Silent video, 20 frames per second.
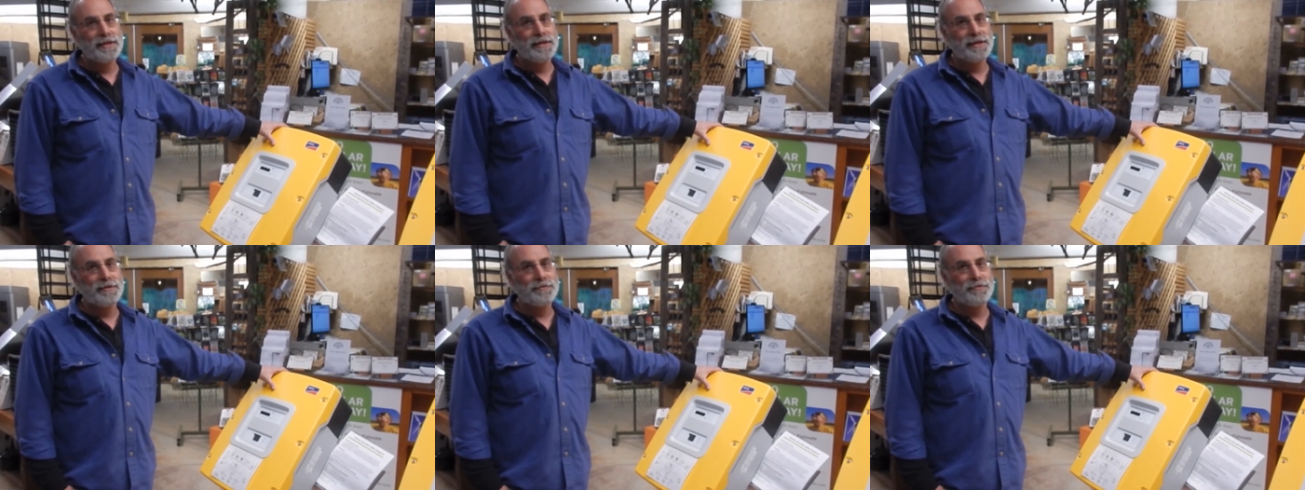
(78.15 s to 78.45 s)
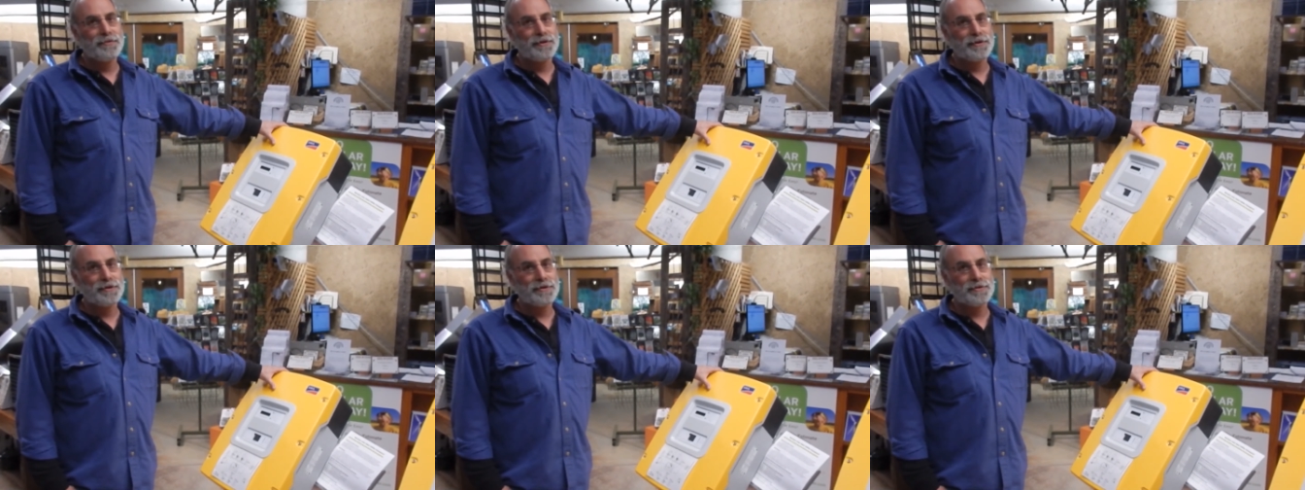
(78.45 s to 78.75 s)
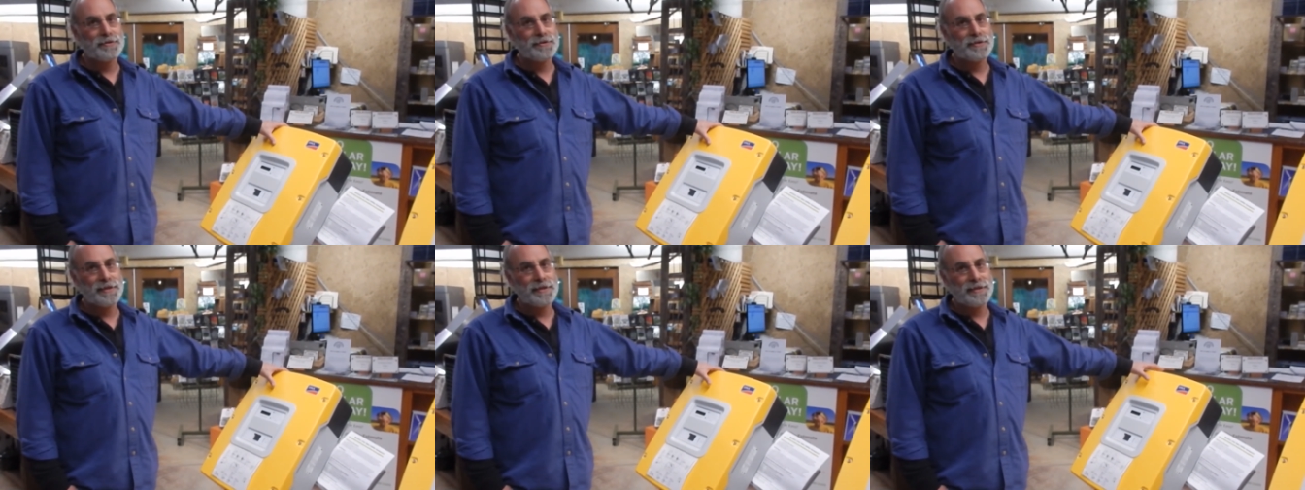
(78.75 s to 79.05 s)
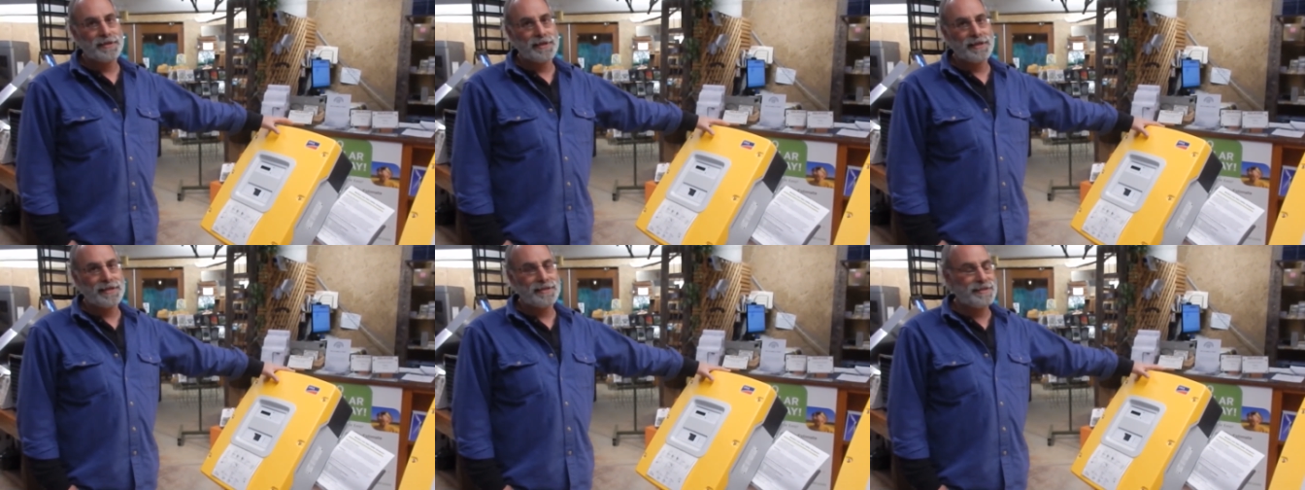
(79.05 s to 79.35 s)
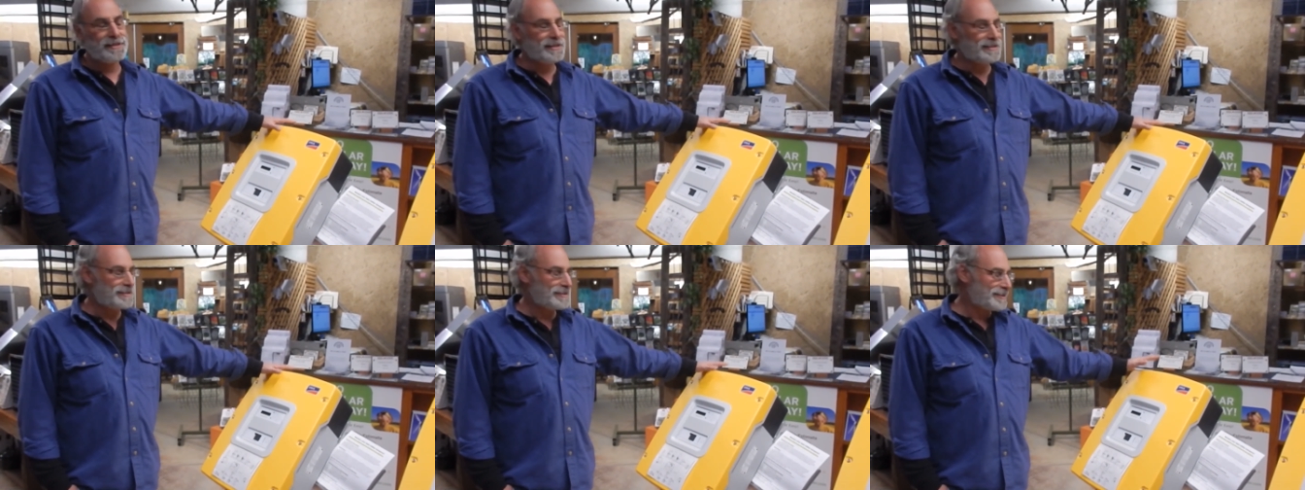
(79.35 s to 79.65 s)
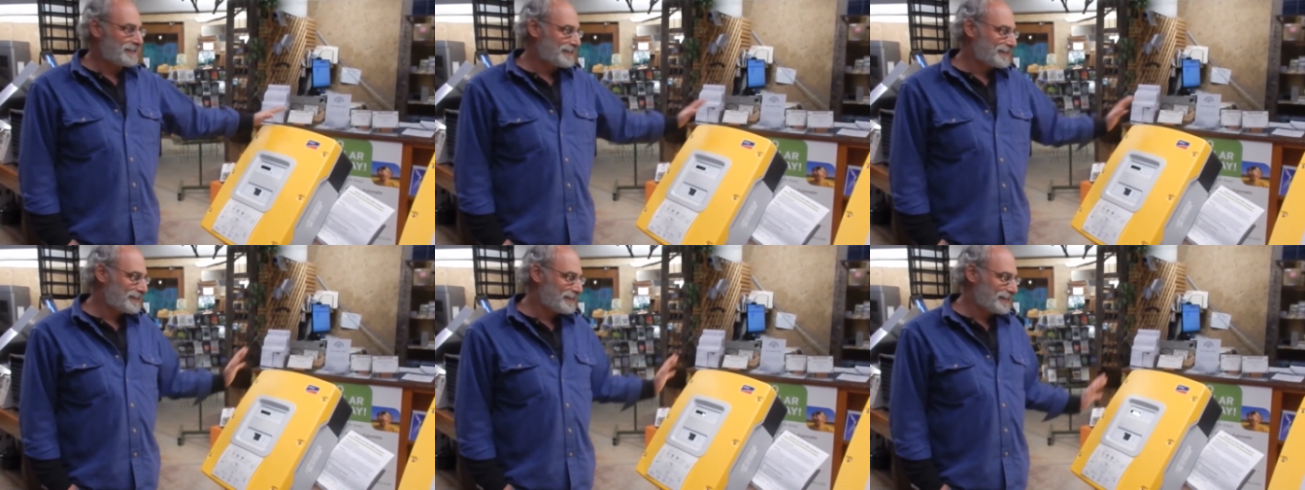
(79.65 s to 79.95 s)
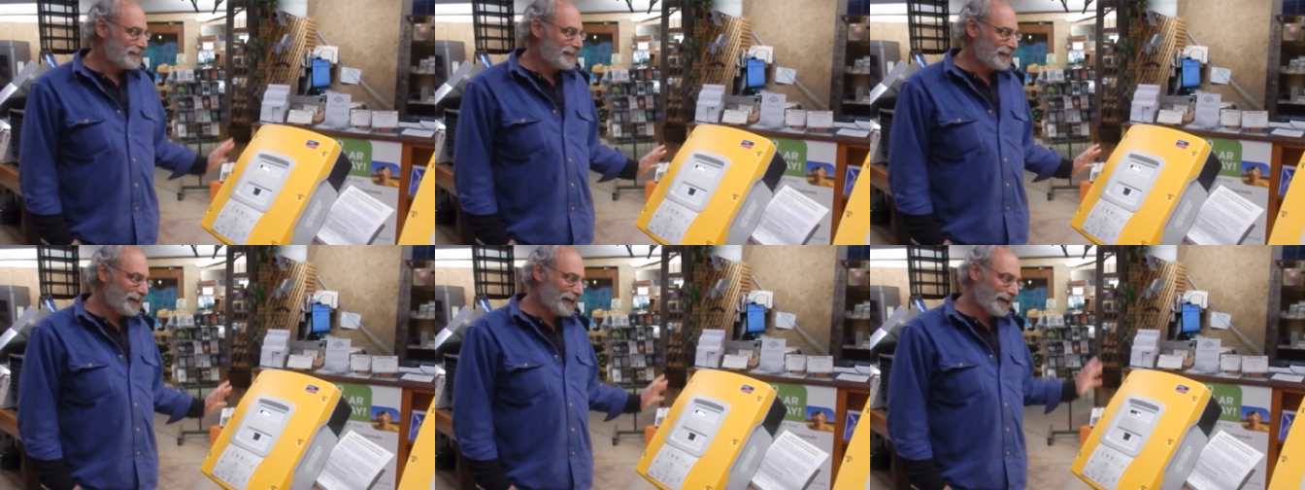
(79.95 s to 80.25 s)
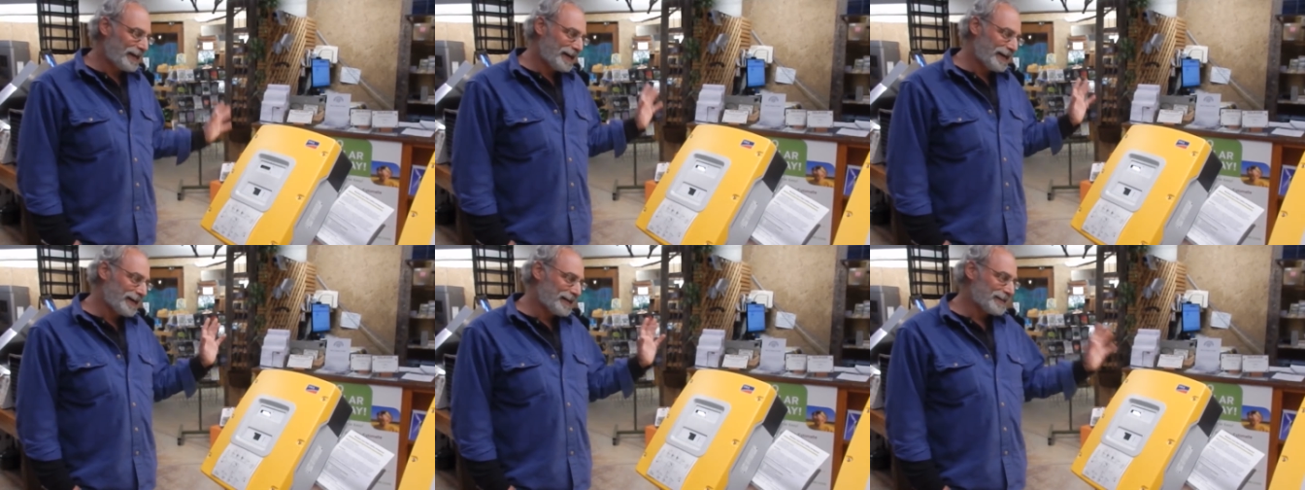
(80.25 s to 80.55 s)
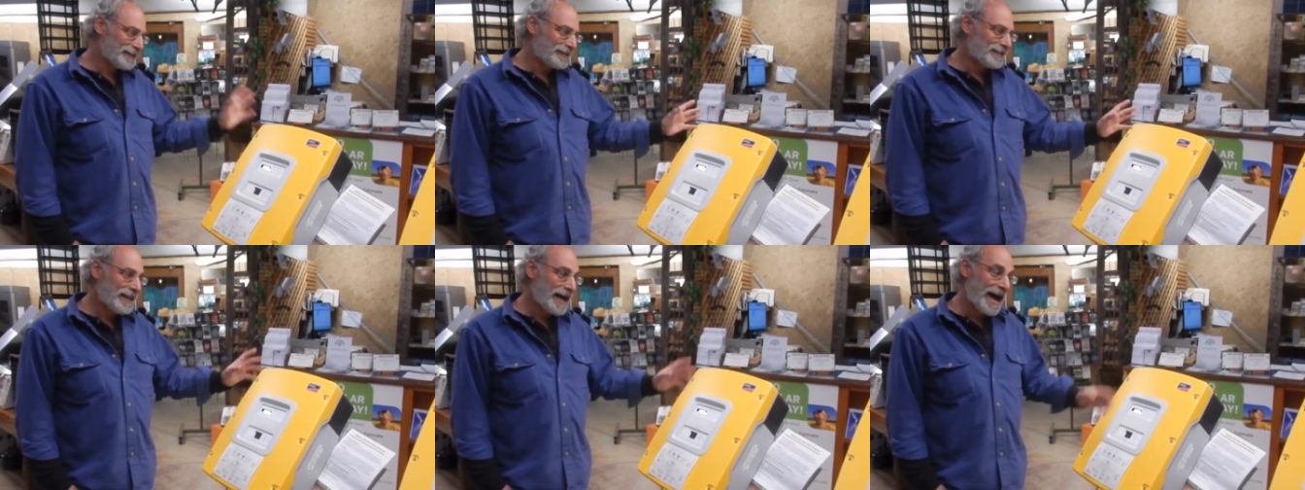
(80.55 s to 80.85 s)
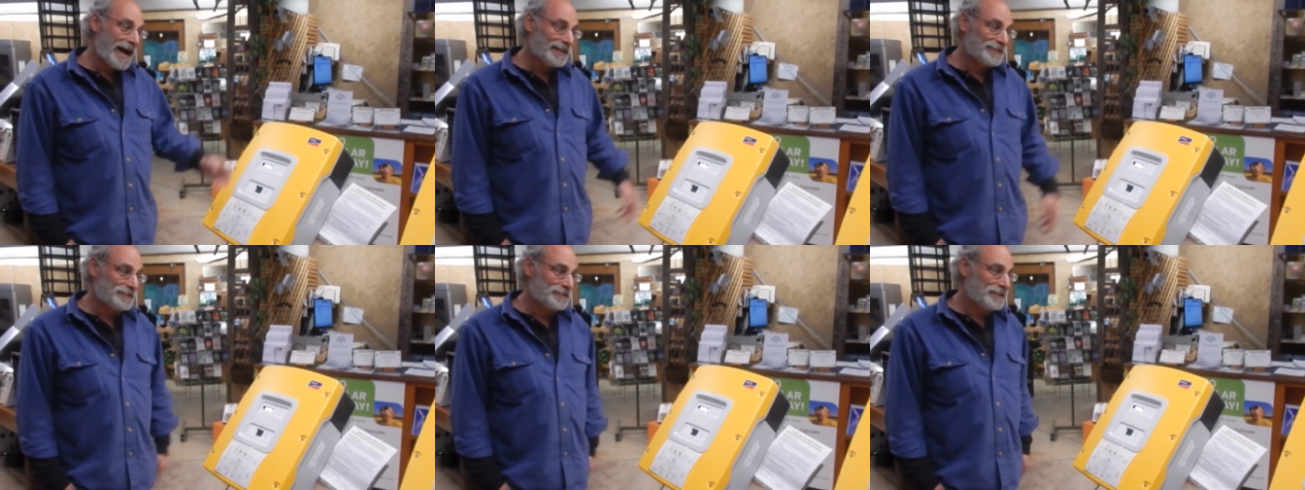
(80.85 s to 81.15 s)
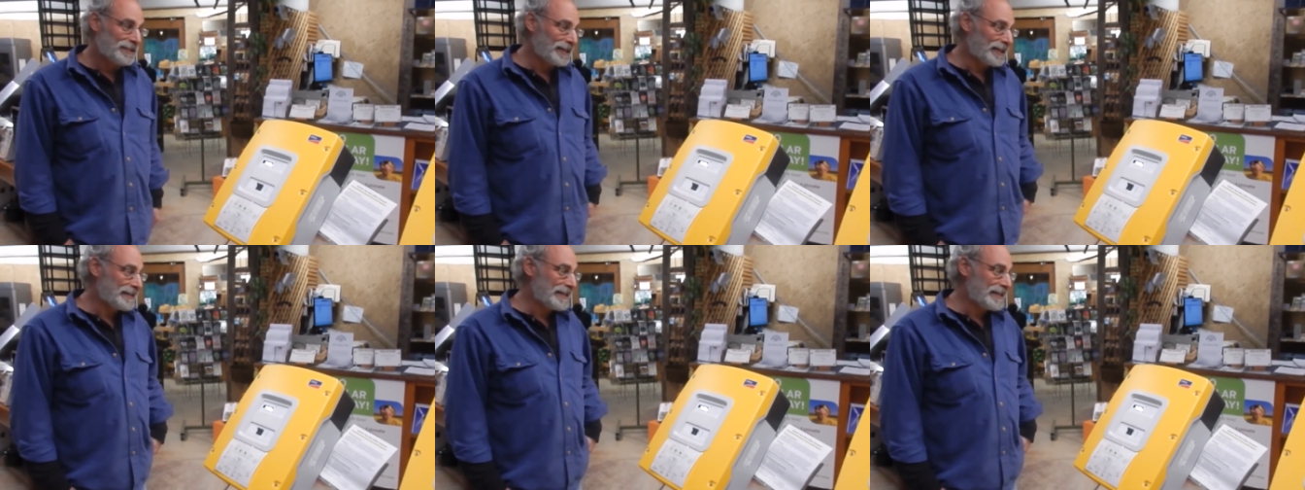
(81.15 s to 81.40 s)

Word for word: inverters in, in this uh, class.